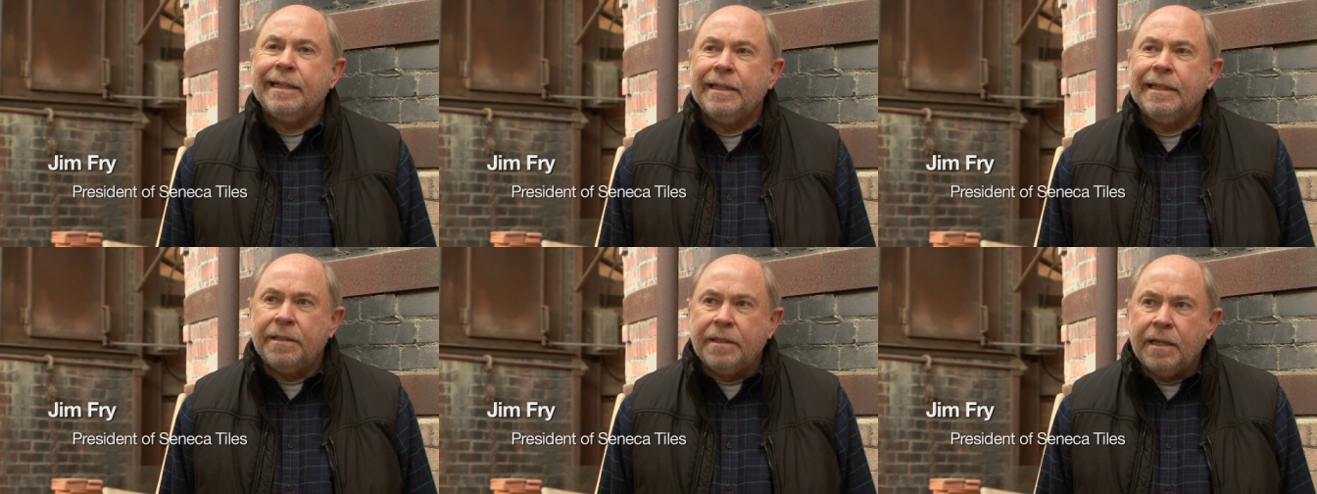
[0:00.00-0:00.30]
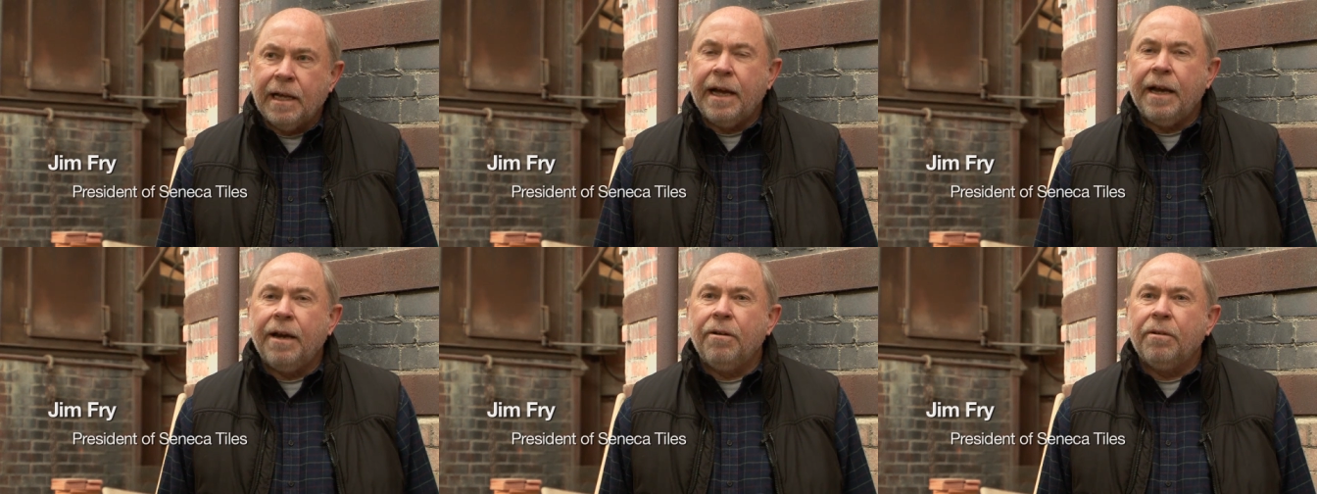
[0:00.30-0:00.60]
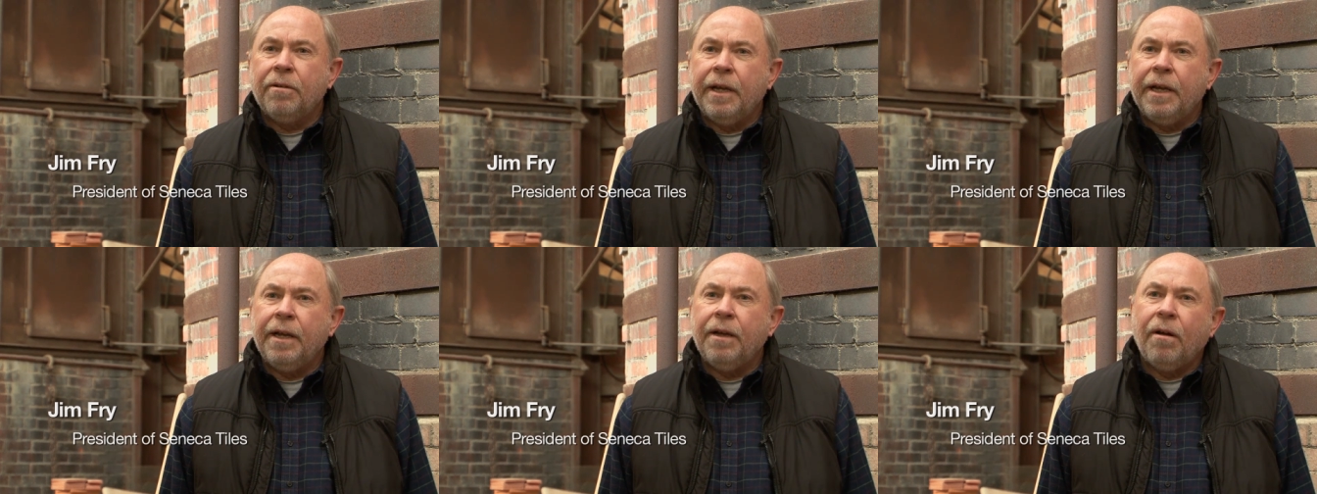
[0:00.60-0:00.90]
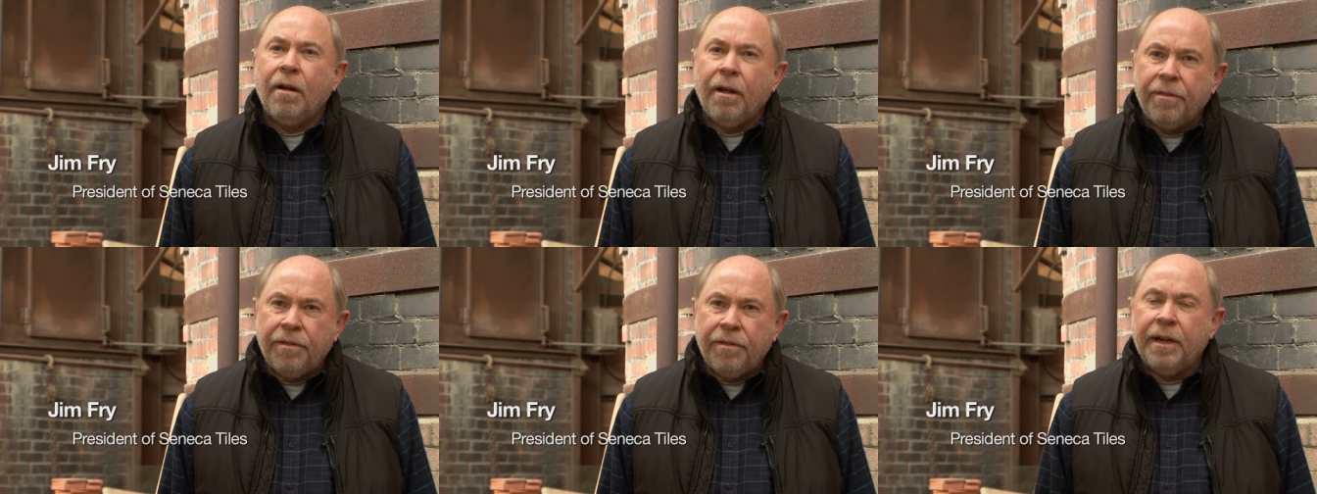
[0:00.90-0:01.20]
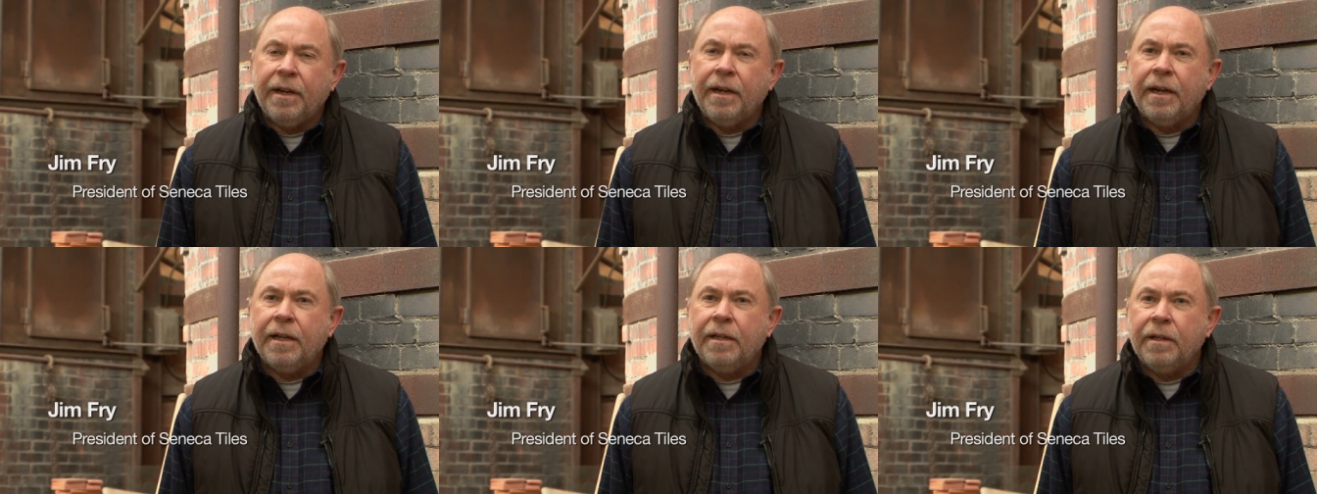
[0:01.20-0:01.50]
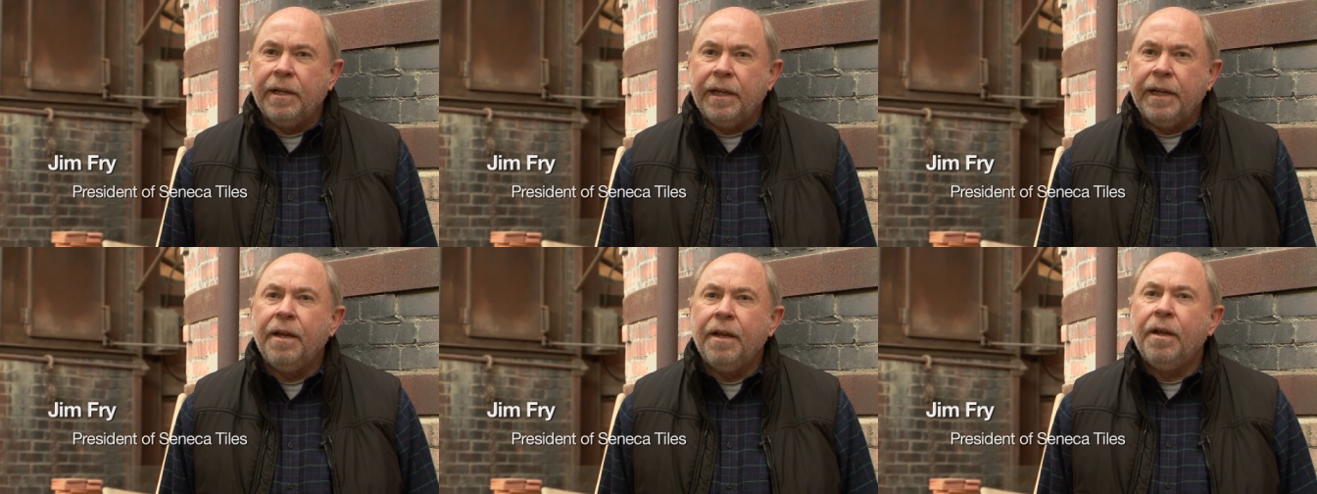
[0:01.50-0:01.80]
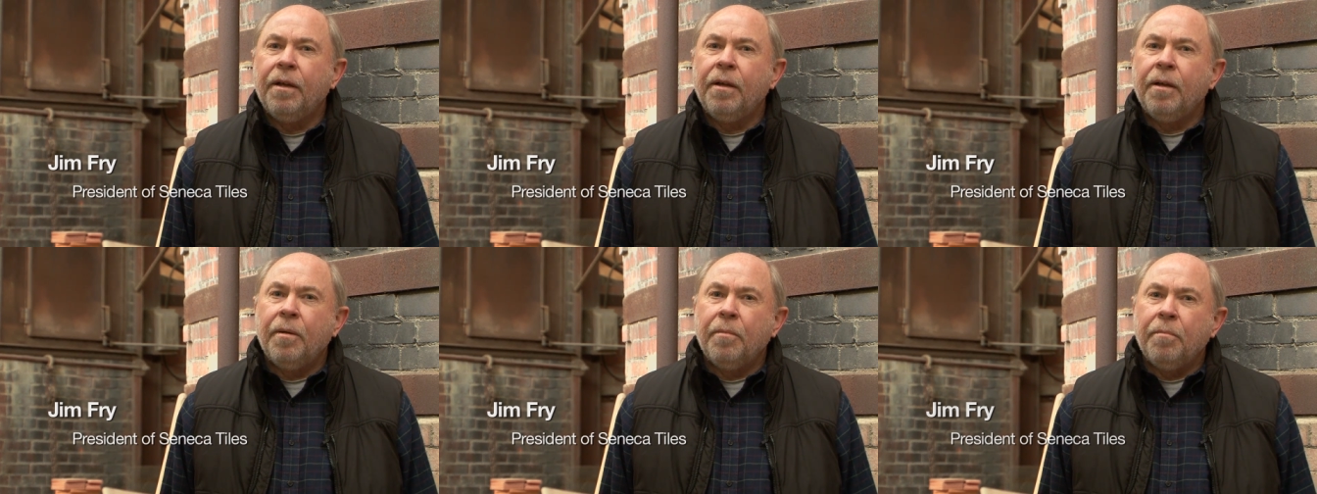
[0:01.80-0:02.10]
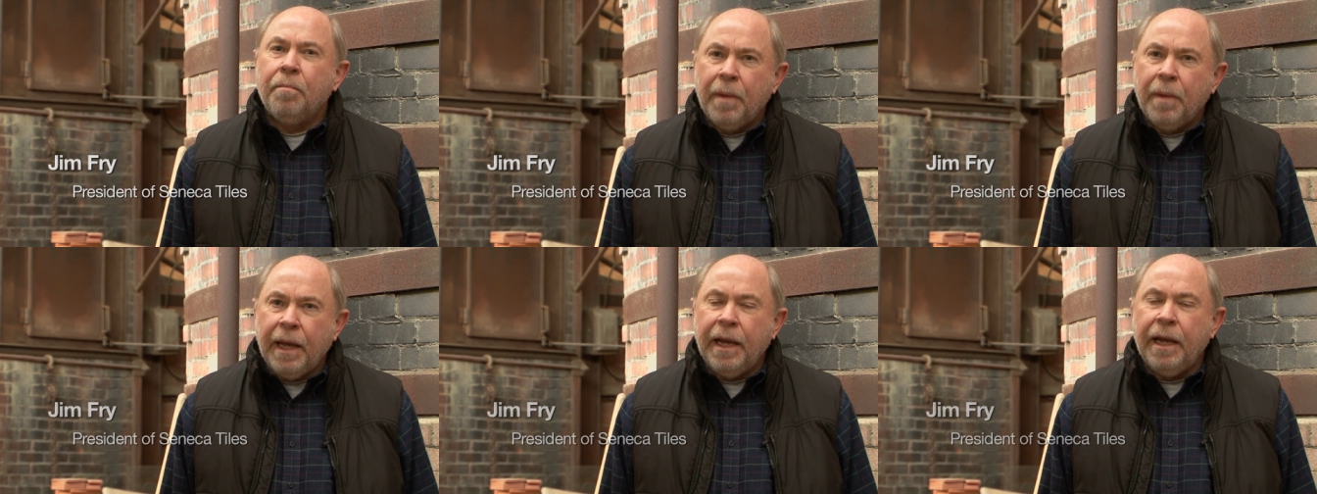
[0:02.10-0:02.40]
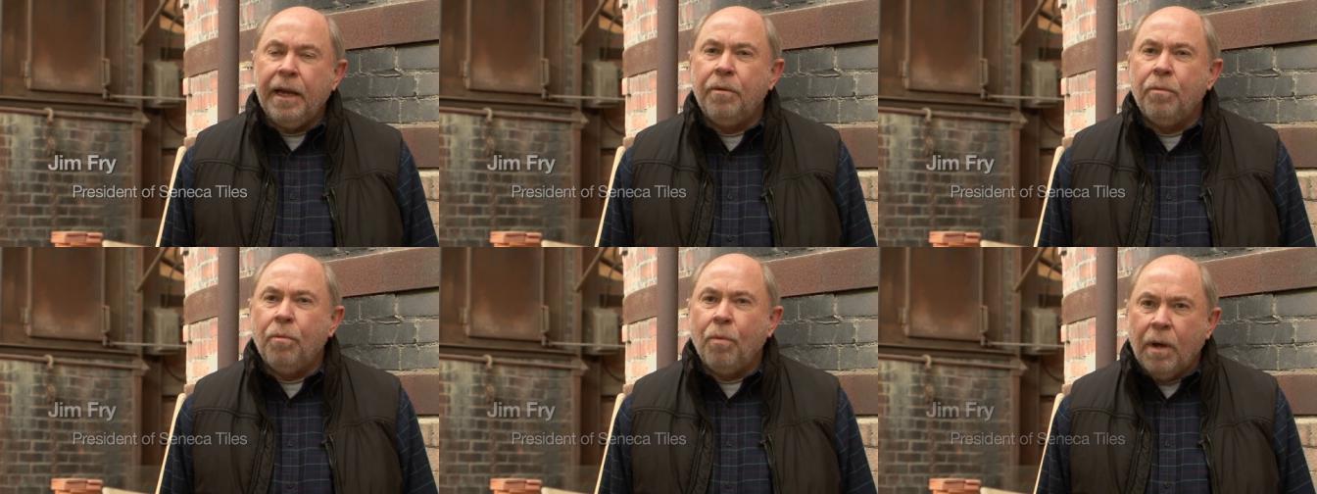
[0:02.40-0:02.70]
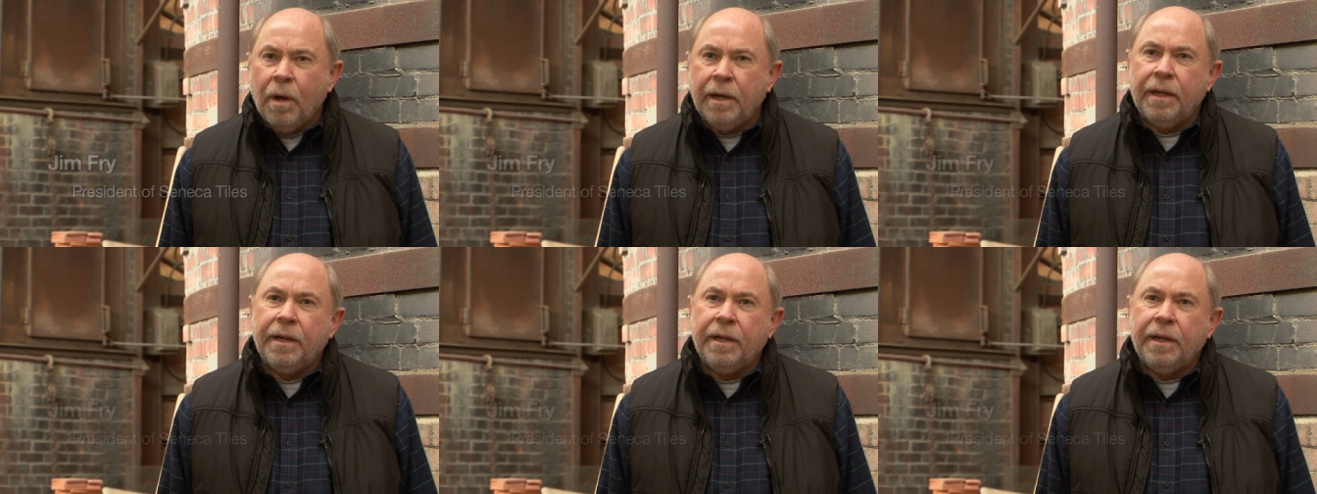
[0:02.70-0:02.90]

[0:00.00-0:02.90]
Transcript: entirely authentically made one